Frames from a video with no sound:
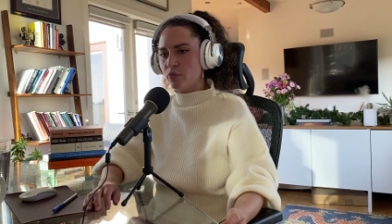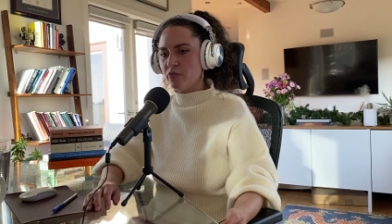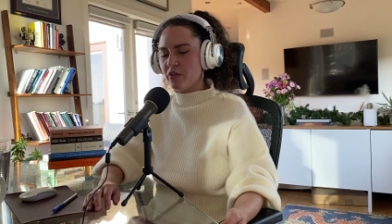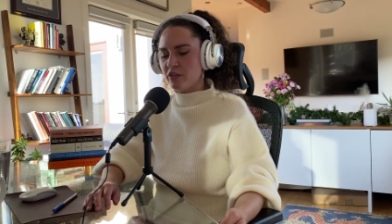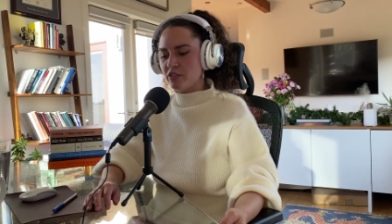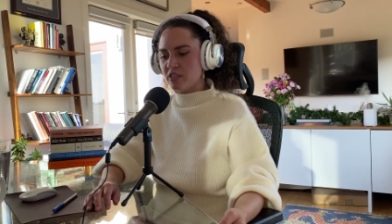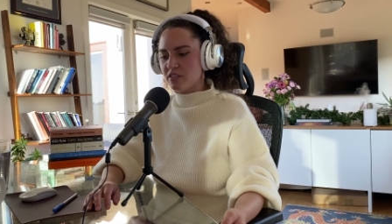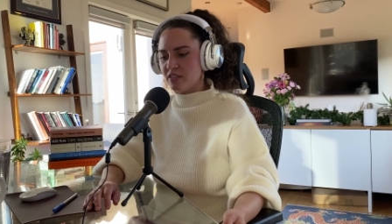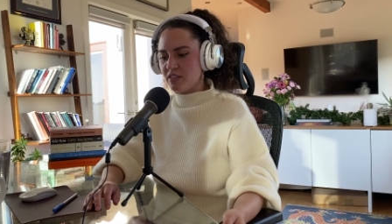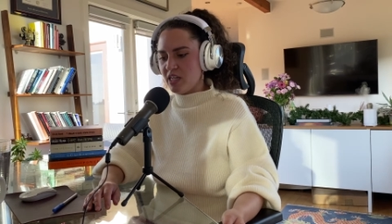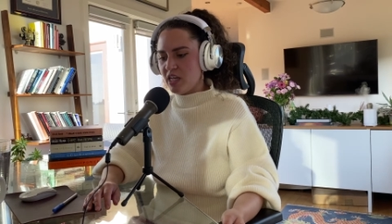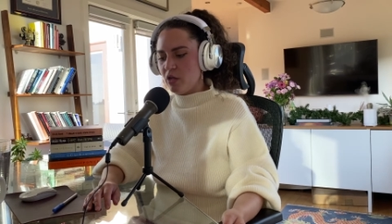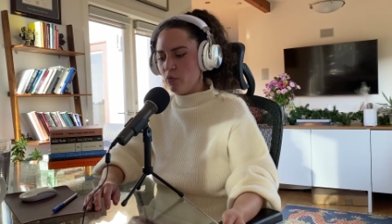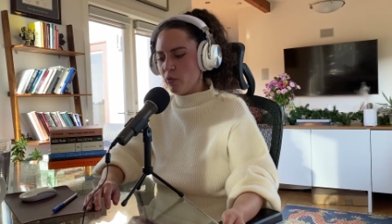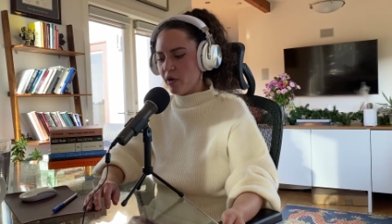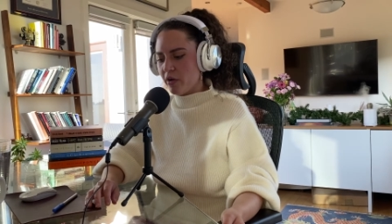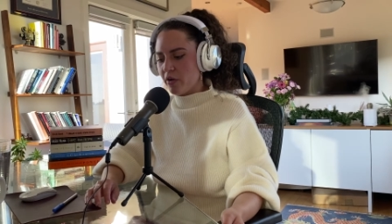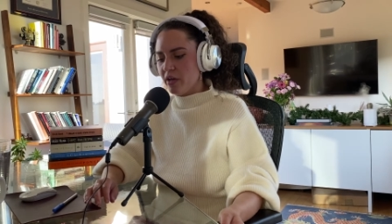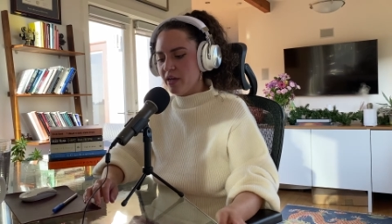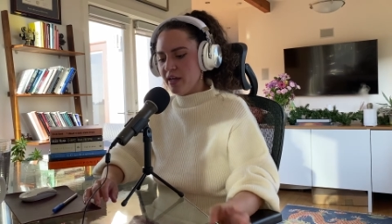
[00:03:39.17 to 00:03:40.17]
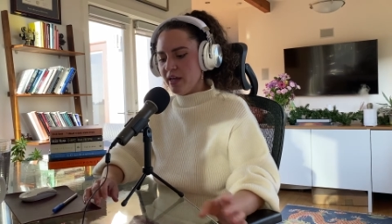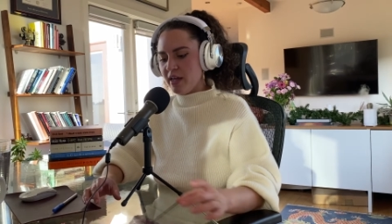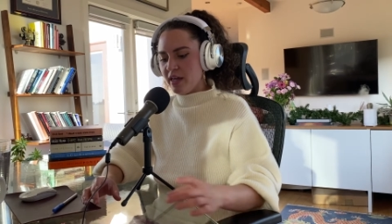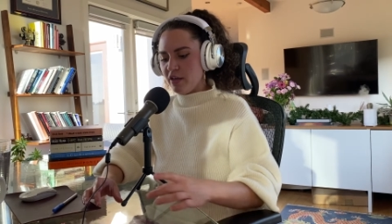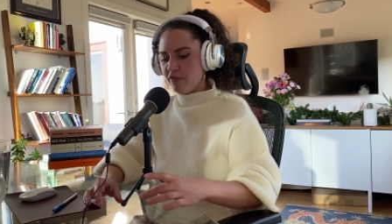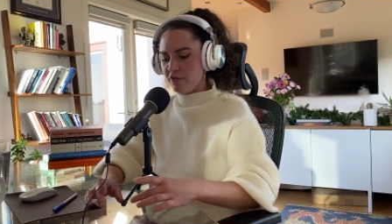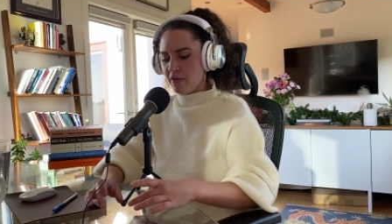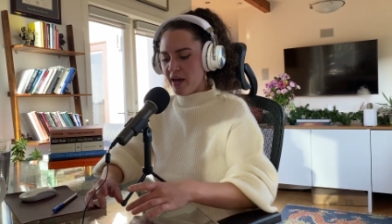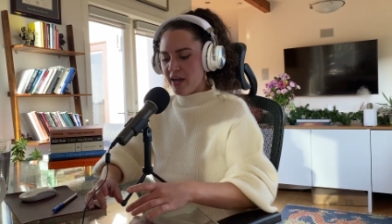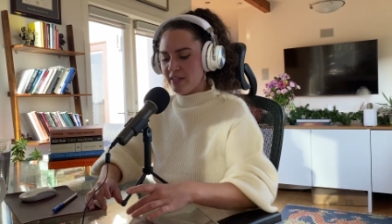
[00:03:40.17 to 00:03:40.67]
there's a scene where he
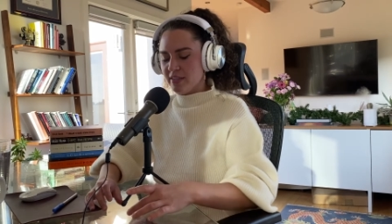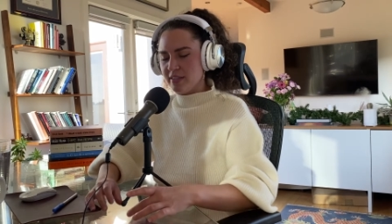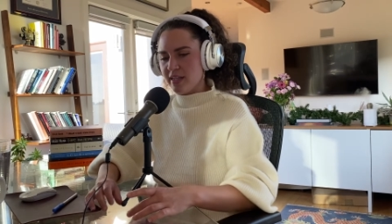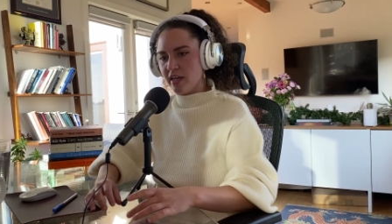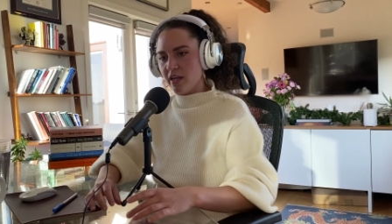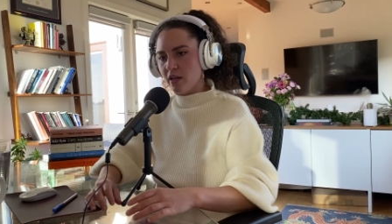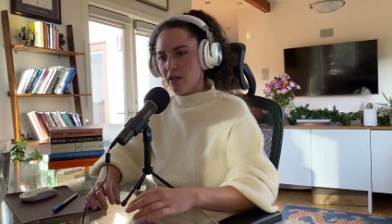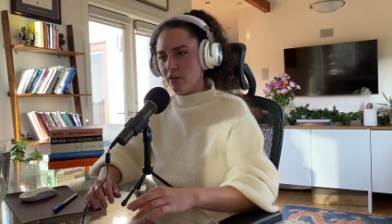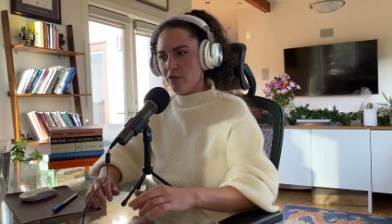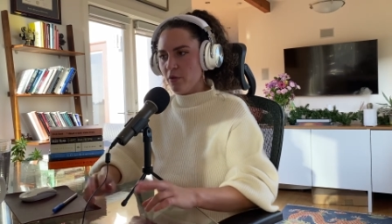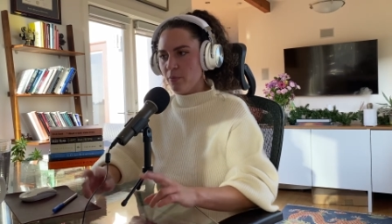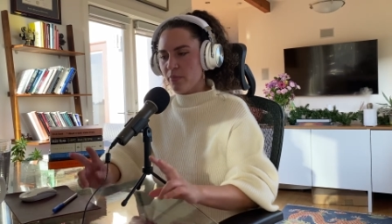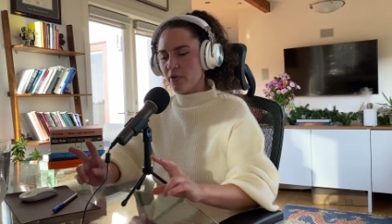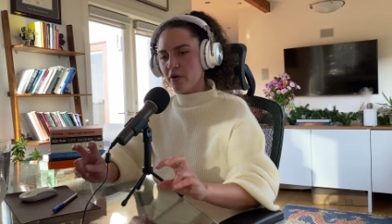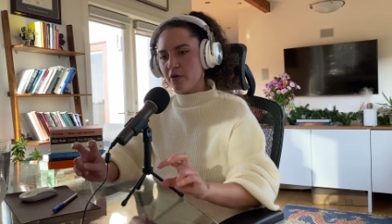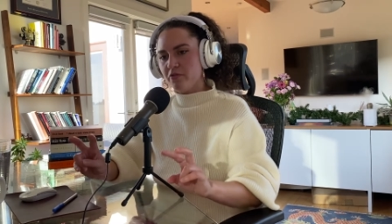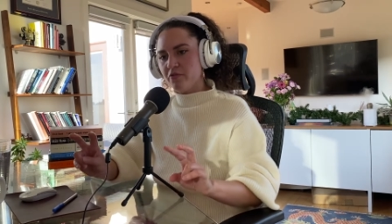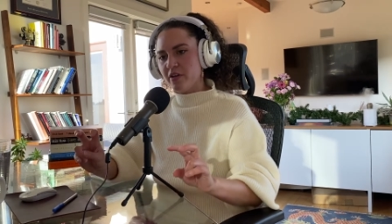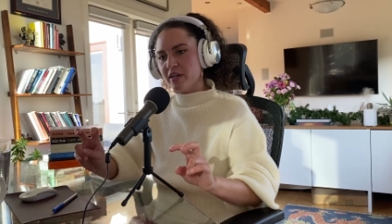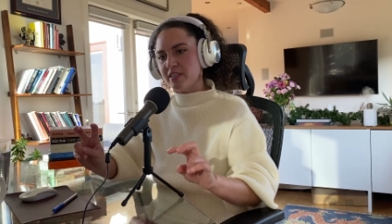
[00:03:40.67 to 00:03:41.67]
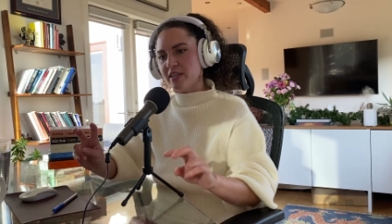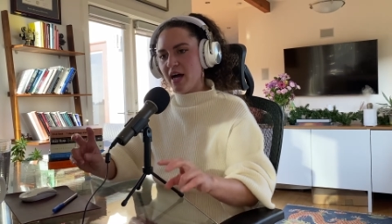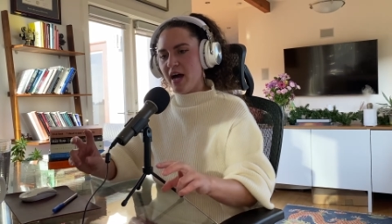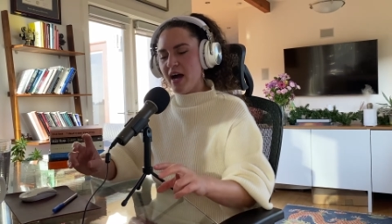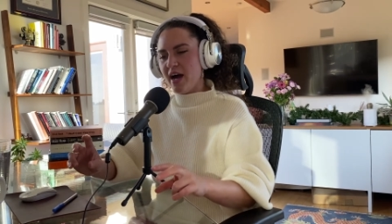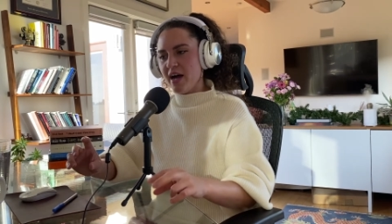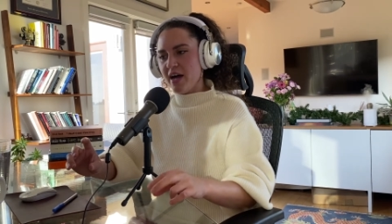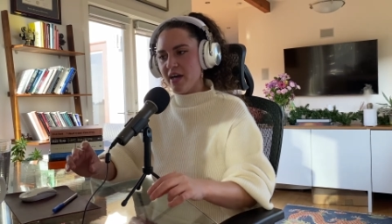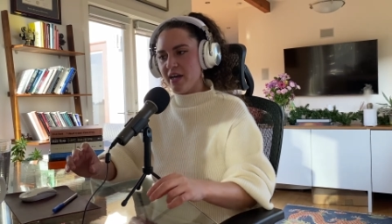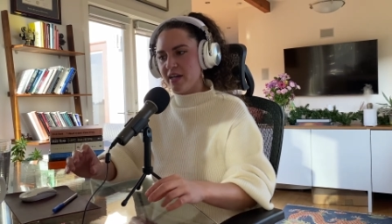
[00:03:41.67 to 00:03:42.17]
finds like the perfect
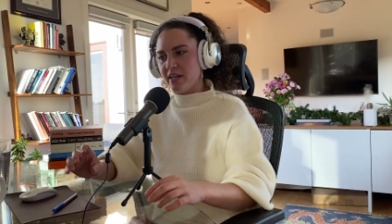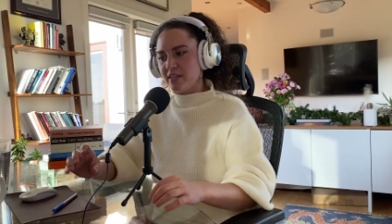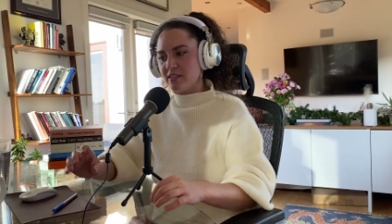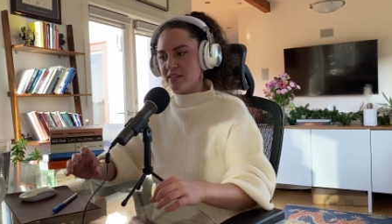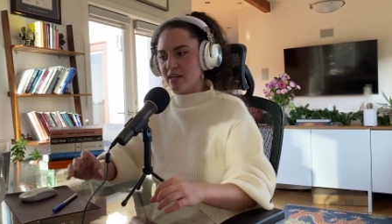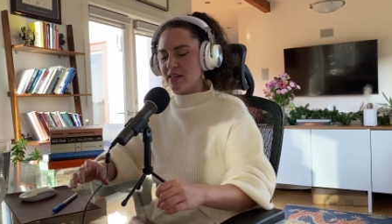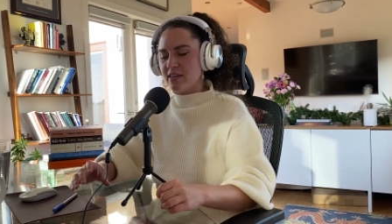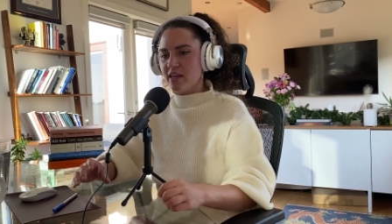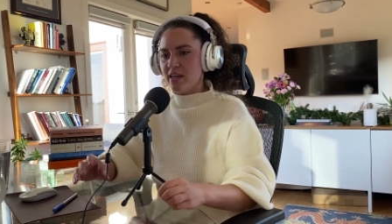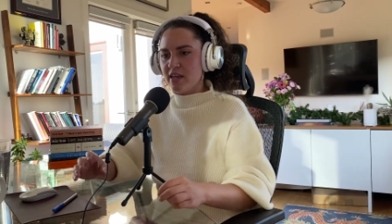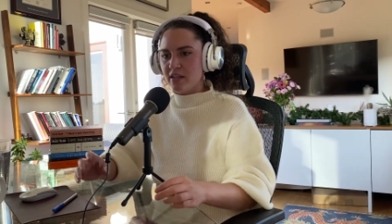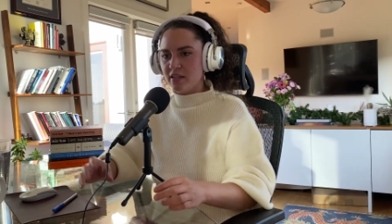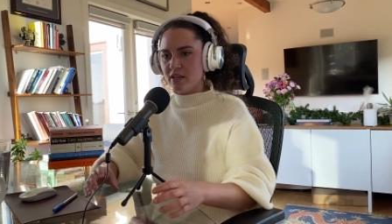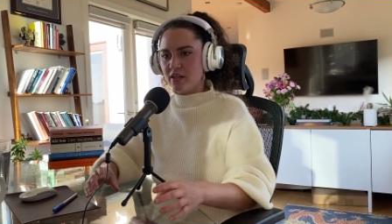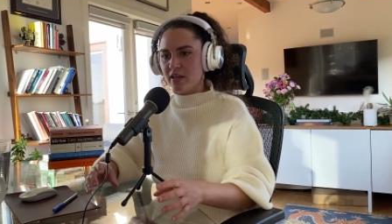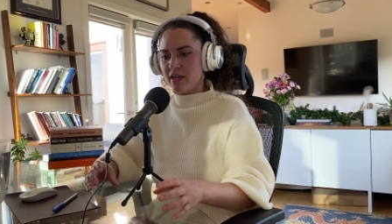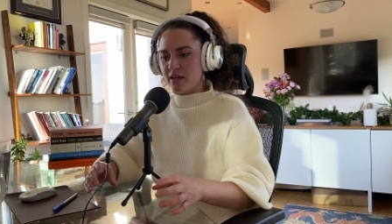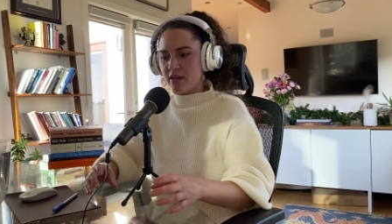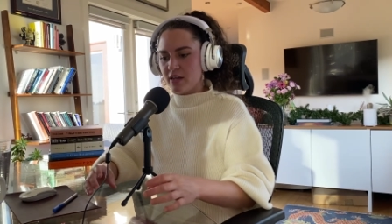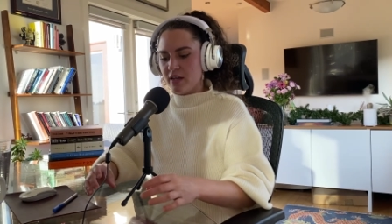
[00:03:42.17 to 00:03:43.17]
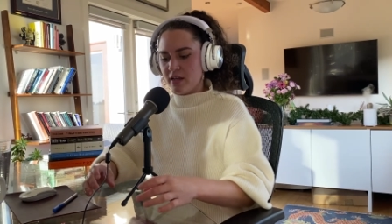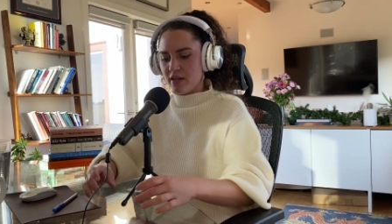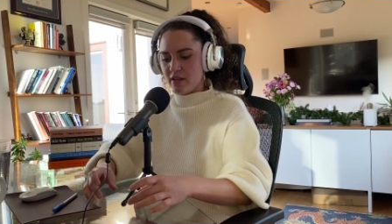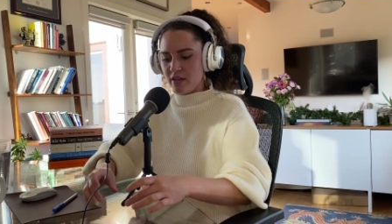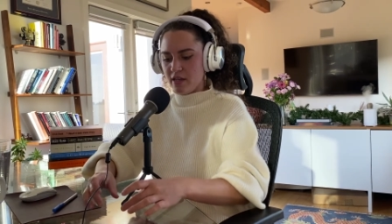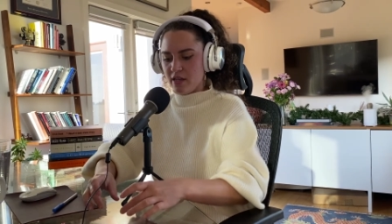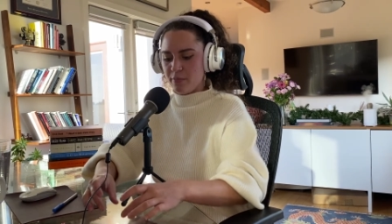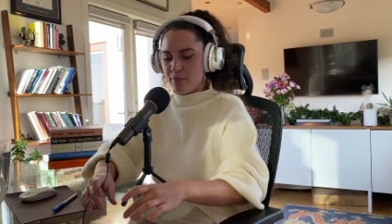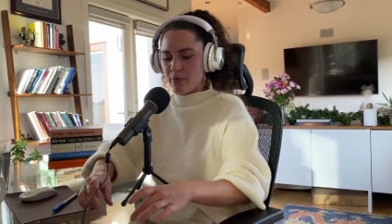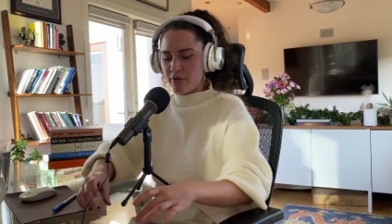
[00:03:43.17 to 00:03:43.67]
eyes, and then
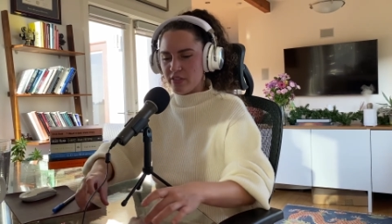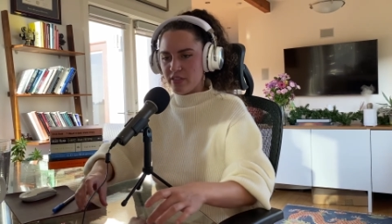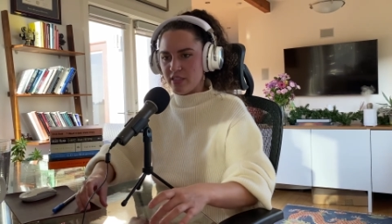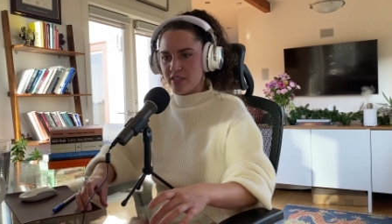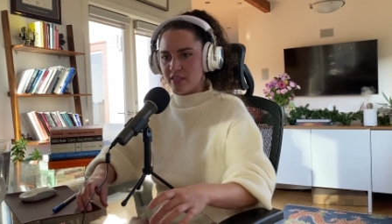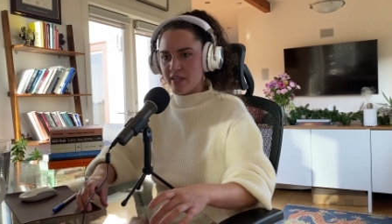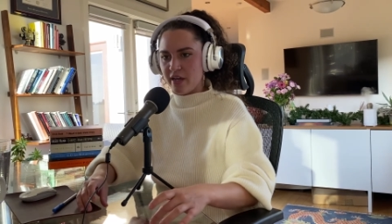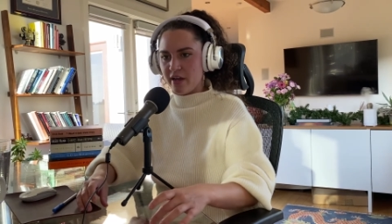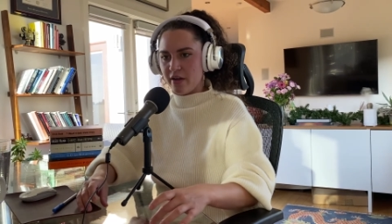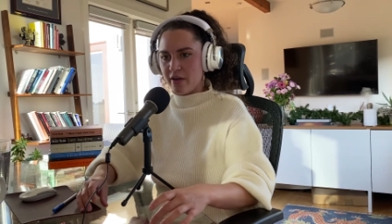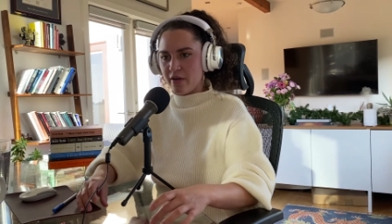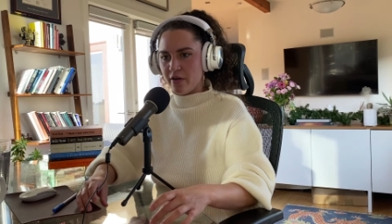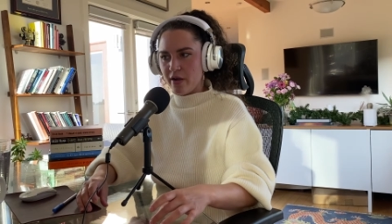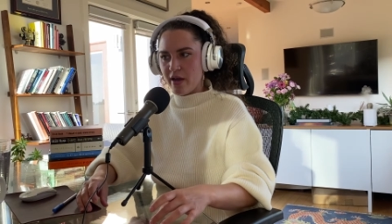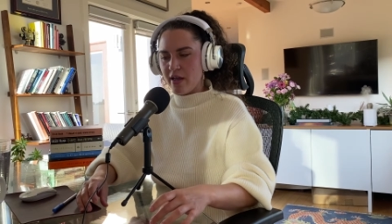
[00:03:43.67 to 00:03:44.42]
he puts it there,